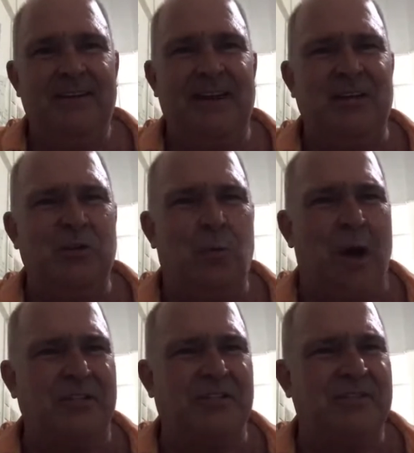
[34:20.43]
and you
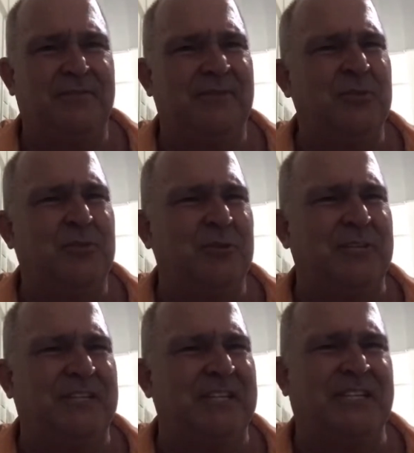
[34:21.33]
watched
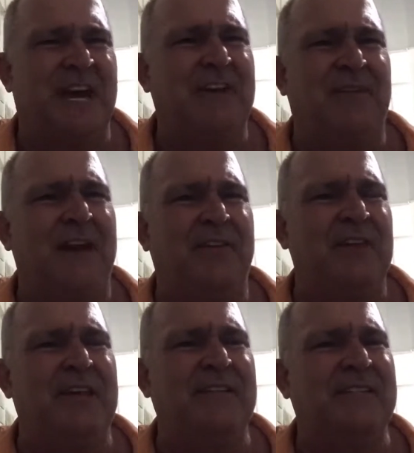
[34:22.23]
futuristic sci-fi
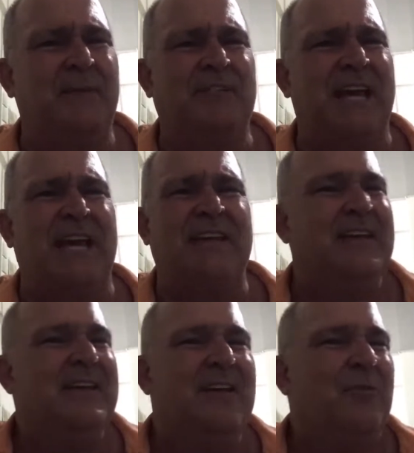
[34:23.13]
things and it was like,
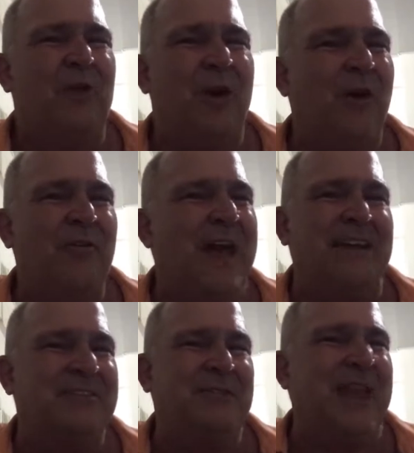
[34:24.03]
oh,
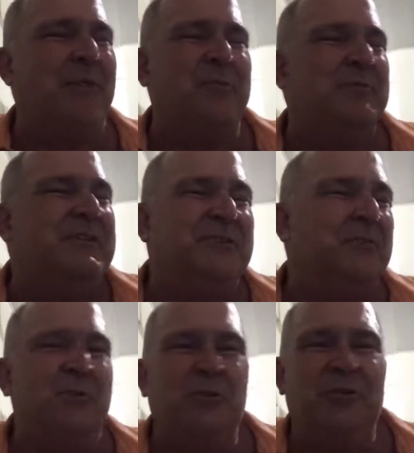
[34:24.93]
that would be so
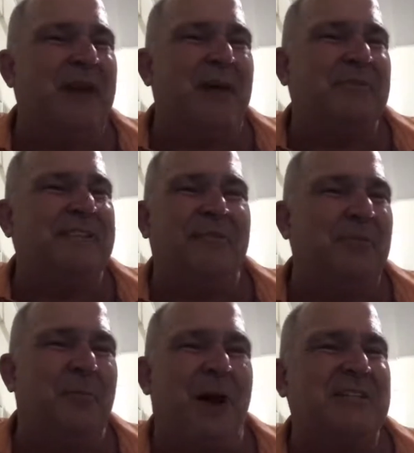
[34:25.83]
cool if that was ever
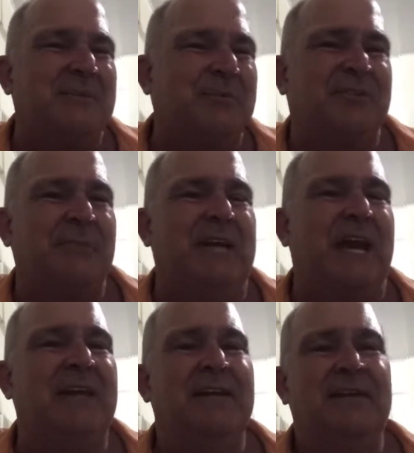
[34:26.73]
possible someday.